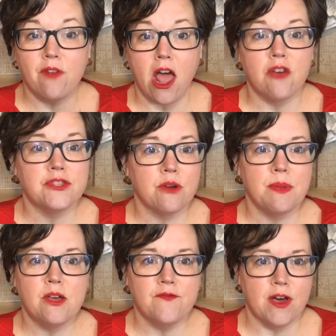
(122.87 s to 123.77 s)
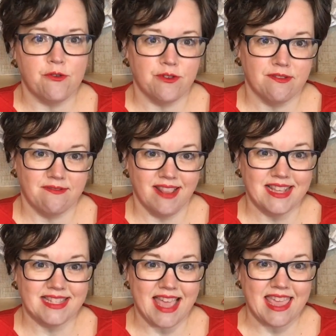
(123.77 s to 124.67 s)
lost their billfold
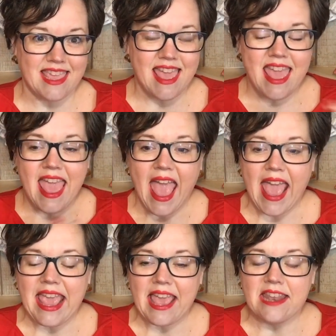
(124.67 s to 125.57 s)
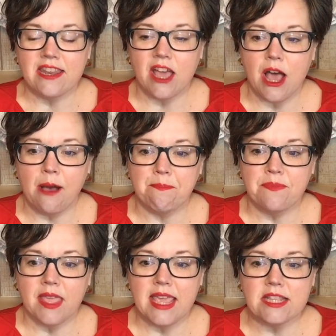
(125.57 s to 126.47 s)
let's say. And
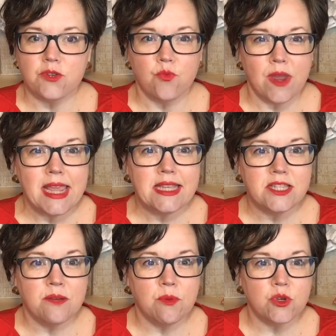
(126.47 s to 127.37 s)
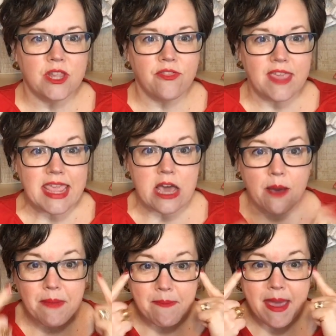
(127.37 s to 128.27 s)
um, it's reasonable to
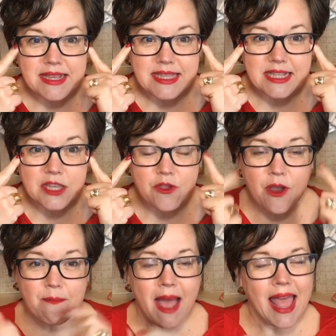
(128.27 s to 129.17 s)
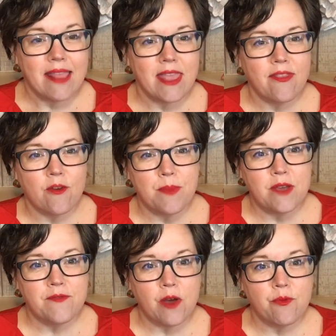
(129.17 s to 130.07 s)
them. It makes sense in their mind that their
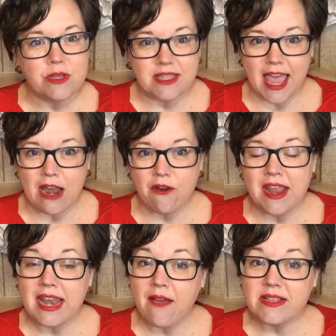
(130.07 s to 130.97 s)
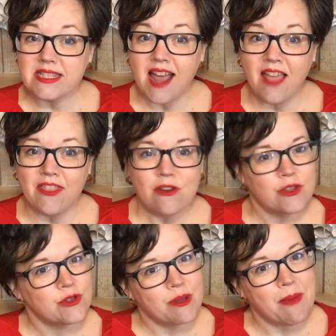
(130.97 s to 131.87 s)
billfold was there and now it's not there,
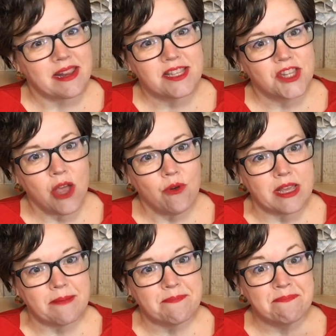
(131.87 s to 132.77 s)
so somebody stole it.